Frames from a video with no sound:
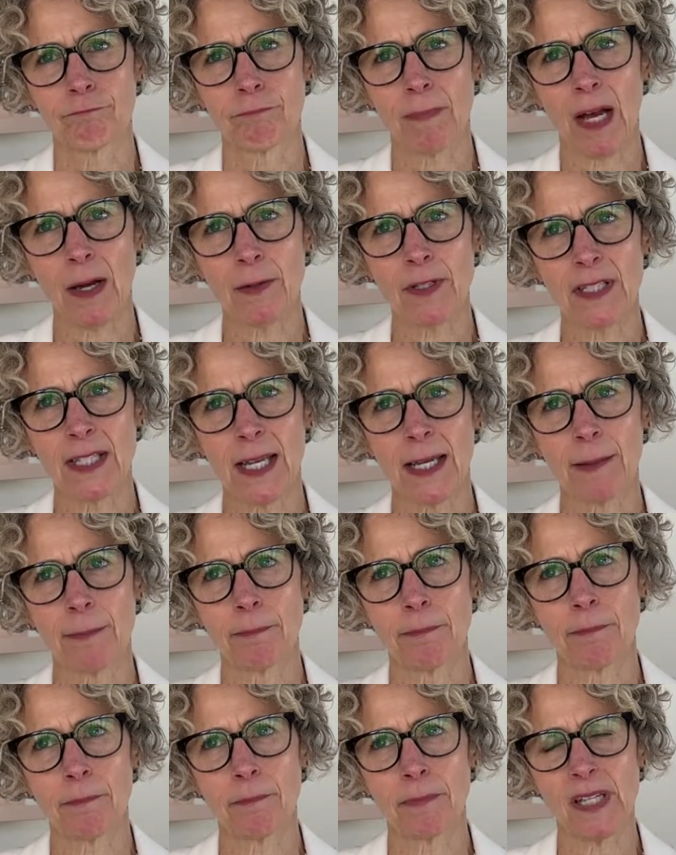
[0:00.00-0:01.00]
would
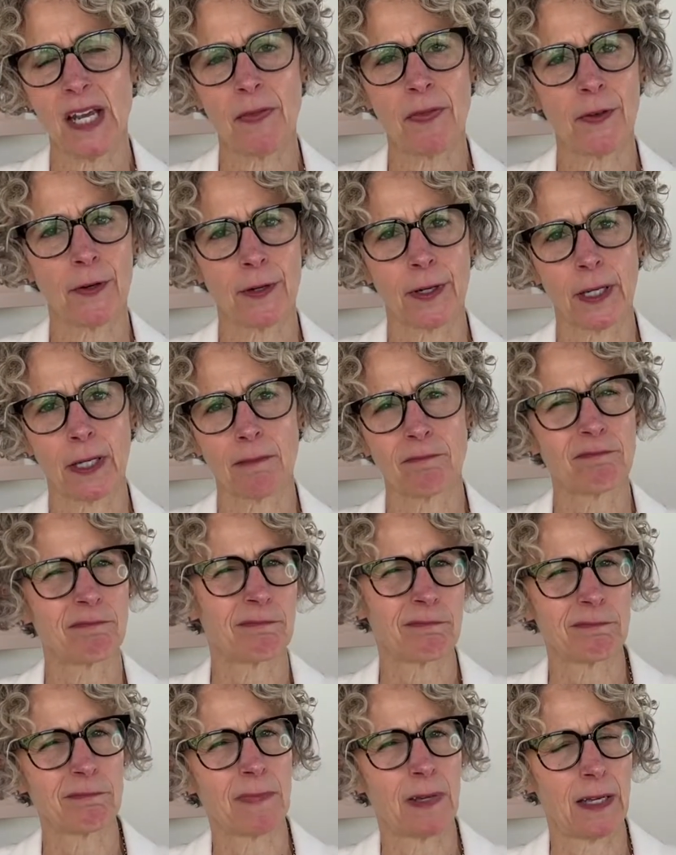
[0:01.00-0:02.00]
say 10:30
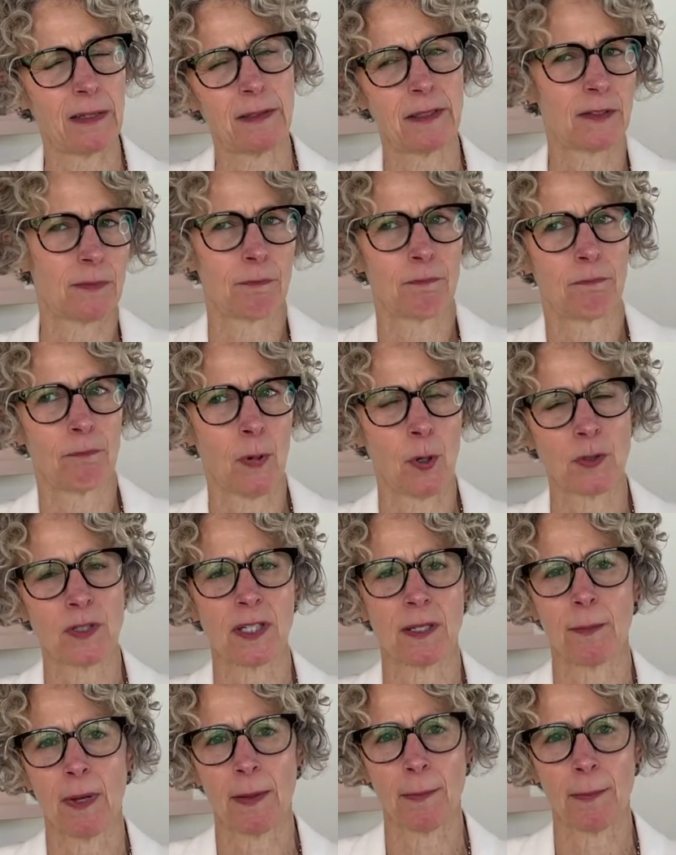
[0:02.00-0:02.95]
is mostly my